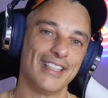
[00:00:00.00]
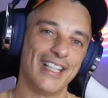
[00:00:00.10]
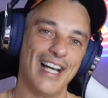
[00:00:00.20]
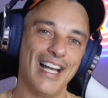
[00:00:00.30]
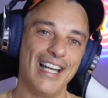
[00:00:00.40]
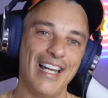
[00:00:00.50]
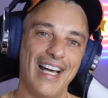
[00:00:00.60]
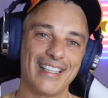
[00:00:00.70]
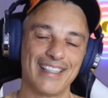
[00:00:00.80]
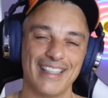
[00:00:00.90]
a
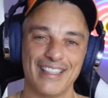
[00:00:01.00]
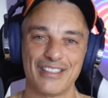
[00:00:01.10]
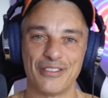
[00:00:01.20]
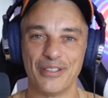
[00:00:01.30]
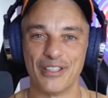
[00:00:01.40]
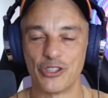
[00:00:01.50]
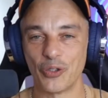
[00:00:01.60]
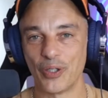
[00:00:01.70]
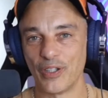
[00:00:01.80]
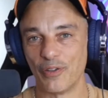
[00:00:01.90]
lot to
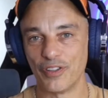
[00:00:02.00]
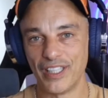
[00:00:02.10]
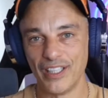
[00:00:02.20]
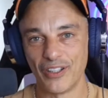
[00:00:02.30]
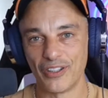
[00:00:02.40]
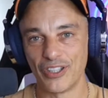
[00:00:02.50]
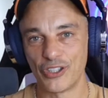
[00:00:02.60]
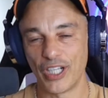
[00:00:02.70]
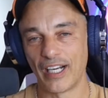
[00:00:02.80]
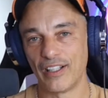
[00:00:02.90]
enjoy over here on the
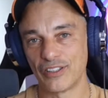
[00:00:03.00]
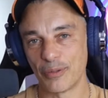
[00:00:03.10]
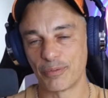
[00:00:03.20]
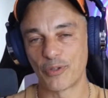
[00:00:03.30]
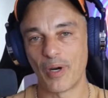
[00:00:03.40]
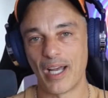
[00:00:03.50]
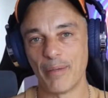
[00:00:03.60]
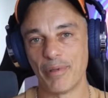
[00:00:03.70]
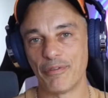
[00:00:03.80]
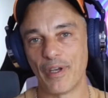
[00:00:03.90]
channel.
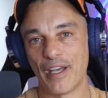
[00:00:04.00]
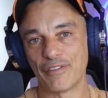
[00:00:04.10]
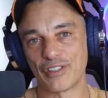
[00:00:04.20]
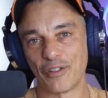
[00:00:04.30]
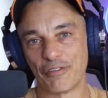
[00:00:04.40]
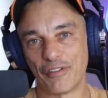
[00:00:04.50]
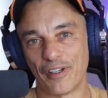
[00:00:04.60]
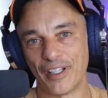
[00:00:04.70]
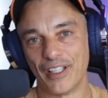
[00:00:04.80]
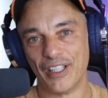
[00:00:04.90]
Subscribe if you haven't so
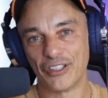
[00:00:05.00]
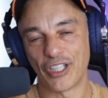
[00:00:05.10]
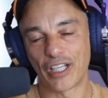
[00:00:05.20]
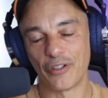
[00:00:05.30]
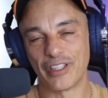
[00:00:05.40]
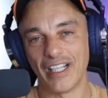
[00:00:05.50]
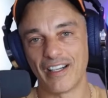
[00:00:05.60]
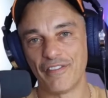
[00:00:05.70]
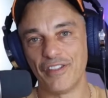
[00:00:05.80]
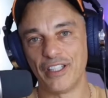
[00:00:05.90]
far. Check out the
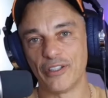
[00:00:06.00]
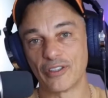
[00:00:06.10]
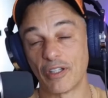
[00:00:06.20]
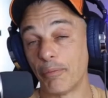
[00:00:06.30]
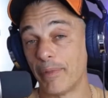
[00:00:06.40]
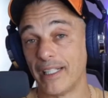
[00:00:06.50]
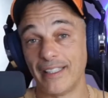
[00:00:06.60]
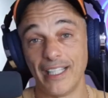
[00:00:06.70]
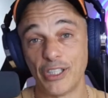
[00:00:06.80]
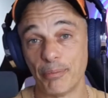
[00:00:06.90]
other videos, our
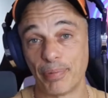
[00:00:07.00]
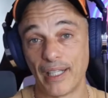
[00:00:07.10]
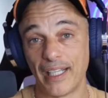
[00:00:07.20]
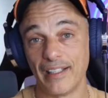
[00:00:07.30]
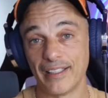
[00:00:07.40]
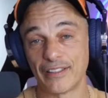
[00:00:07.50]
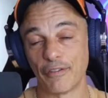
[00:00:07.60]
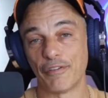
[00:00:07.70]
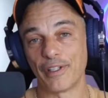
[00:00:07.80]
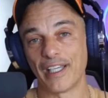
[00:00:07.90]
meditation playlist.
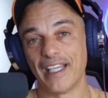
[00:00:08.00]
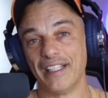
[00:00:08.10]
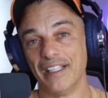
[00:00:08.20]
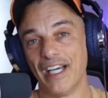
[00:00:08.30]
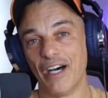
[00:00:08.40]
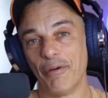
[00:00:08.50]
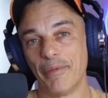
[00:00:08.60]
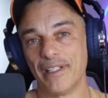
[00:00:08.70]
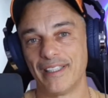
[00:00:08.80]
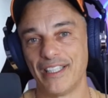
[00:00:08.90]
Don't forget our
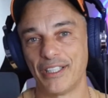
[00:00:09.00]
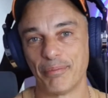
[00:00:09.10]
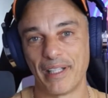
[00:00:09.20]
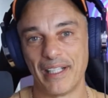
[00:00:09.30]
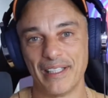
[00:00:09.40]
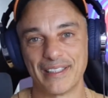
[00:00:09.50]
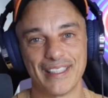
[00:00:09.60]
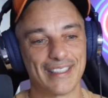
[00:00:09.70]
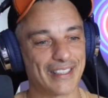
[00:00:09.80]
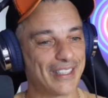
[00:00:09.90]
meditation playlist.
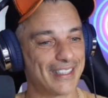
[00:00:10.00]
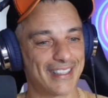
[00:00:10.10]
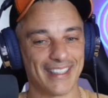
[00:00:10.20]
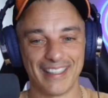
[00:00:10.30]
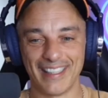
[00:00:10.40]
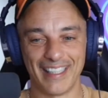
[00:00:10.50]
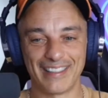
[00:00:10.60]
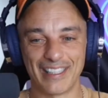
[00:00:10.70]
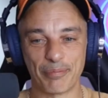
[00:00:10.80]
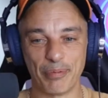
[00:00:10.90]
It's
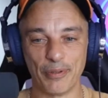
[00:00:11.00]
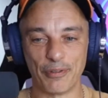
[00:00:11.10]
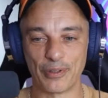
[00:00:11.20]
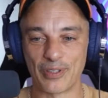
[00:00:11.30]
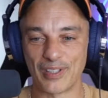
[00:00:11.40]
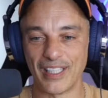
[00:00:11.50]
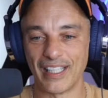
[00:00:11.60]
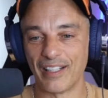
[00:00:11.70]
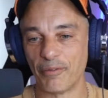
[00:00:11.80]
just beautiful to see that